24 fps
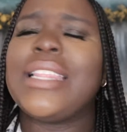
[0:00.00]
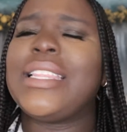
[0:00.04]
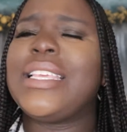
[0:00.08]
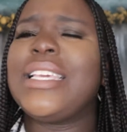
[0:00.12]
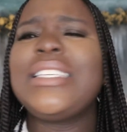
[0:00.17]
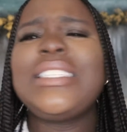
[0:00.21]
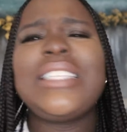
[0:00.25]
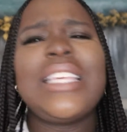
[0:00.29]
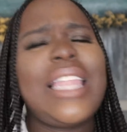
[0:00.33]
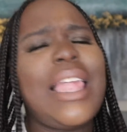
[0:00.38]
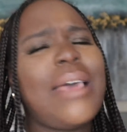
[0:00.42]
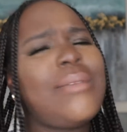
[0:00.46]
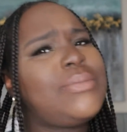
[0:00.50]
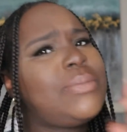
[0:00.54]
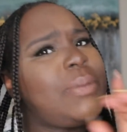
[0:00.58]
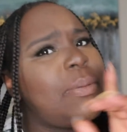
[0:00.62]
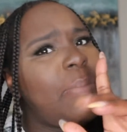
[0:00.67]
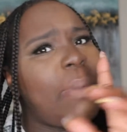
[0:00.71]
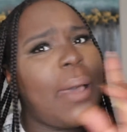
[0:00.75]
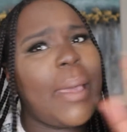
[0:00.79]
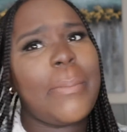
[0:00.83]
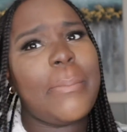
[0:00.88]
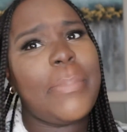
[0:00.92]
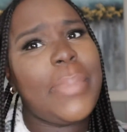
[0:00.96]
These
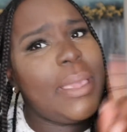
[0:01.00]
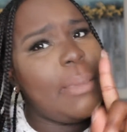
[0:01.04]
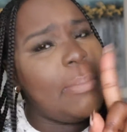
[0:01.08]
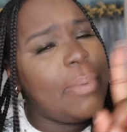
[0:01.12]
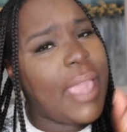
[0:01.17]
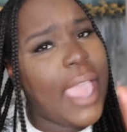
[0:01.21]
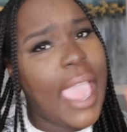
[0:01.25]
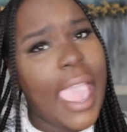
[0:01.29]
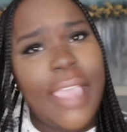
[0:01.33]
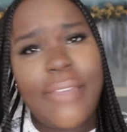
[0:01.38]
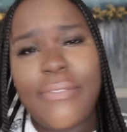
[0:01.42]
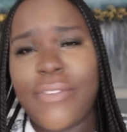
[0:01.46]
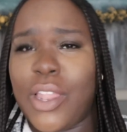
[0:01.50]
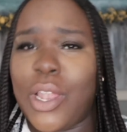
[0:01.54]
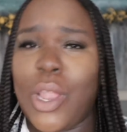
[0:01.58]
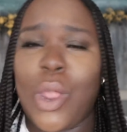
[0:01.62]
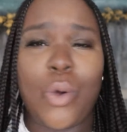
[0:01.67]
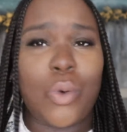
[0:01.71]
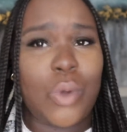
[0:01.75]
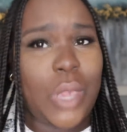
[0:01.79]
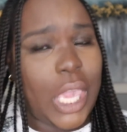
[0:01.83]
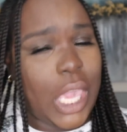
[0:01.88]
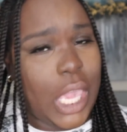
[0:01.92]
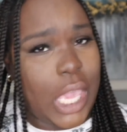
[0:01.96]
celebs be behaving
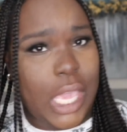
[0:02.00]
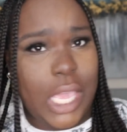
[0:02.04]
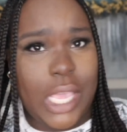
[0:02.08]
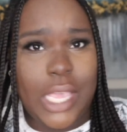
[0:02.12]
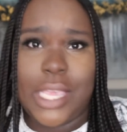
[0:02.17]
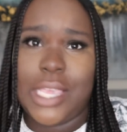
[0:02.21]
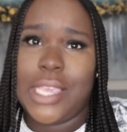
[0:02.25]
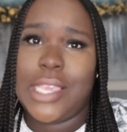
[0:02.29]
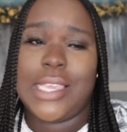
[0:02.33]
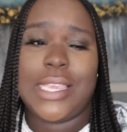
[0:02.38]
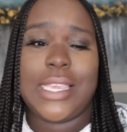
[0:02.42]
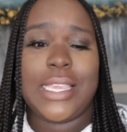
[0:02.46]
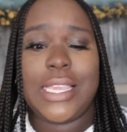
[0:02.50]
low-key.